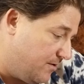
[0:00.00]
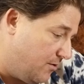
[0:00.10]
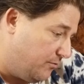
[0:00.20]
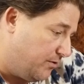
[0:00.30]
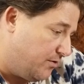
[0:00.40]

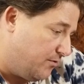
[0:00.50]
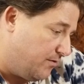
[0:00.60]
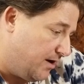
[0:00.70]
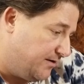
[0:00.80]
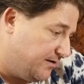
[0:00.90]
Oh
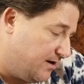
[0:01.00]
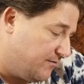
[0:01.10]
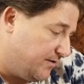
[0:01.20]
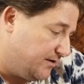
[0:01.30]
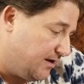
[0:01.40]
no, I did
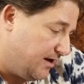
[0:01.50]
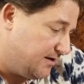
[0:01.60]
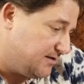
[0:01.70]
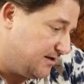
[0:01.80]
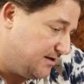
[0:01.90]
not
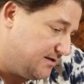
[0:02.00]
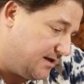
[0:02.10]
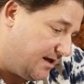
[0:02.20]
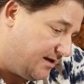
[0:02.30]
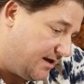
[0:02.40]
realize that these
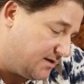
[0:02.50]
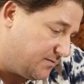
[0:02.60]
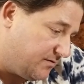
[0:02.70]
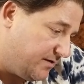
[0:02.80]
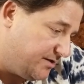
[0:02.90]
had
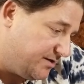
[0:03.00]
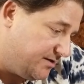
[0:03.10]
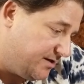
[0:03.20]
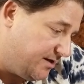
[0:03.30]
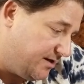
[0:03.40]

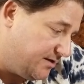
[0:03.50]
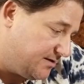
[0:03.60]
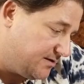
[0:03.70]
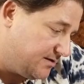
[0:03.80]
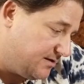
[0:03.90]
expiration
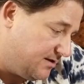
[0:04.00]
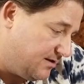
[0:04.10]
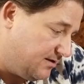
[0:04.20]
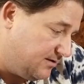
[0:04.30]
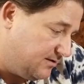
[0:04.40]
dates.
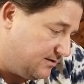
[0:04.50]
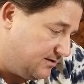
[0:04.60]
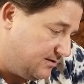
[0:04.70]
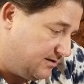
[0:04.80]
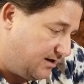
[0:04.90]

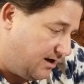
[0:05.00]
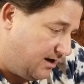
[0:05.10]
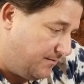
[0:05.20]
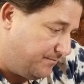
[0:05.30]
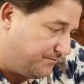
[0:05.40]

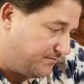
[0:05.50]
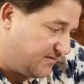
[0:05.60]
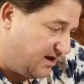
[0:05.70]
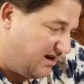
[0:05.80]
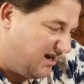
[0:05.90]
Um,
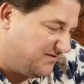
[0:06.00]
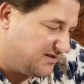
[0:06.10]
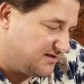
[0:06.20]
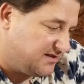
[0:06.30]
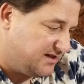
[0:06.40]
I'll have to
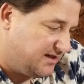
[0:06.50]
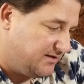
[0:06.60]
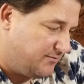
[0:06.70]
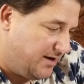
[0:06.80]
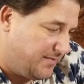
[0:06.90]

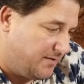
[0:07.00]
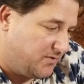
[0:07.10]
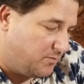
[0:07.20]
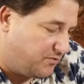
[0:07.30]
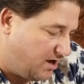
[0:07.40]
see. Wham Bam,
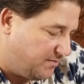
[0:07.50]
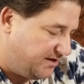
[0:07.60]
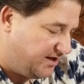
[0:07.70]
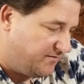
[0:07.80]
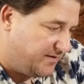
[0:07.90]
they'll probably
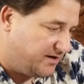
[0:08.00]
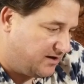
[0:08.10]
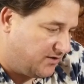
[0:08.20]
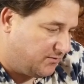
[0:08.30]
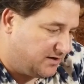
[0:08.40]
give me
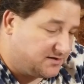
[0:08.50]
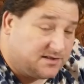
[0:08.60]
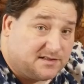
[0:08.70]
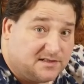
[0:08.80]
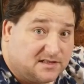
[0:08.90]
another one
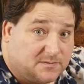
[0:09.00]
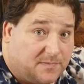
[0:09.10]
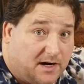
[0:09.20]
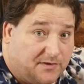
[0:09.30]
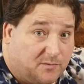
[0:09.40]
since it's
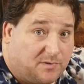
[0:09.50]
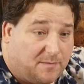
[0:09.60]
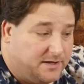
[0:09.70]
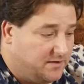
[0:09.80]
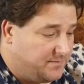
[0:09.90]
expired. They'll
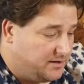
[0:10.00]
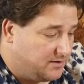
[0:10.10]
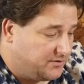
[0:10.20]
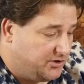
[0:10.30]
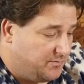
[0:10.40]
probably give me
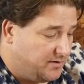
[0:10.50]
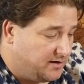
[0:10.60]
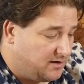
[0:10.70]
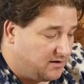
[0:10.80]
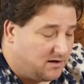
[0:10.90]
another
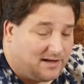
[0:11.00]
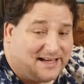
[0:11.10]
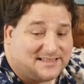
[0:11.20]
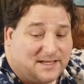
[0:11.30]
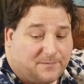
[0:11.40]
coupon. I'll, I'll
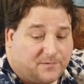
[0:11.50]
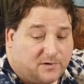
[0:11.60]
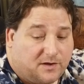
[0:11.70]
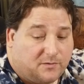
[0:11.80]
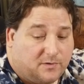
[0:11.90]
ask them for
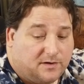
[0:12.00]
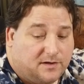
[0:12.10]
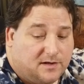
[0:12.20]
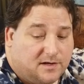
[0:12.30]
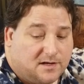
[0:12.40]
another one
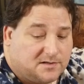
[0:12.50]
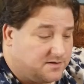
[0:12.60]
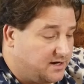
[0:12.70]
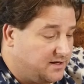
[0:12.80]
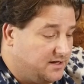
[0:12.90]
so
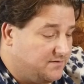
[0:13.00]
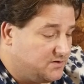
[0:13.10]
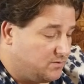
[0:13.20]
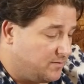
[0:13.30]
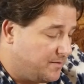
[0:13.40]
that I can give it
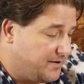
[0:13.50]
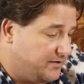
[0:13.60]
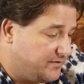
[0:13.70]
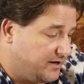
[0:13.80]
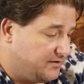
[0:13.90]
to one of my
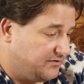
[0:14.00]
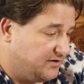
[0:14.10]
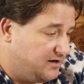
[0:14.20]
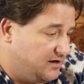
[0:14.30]
Patreons.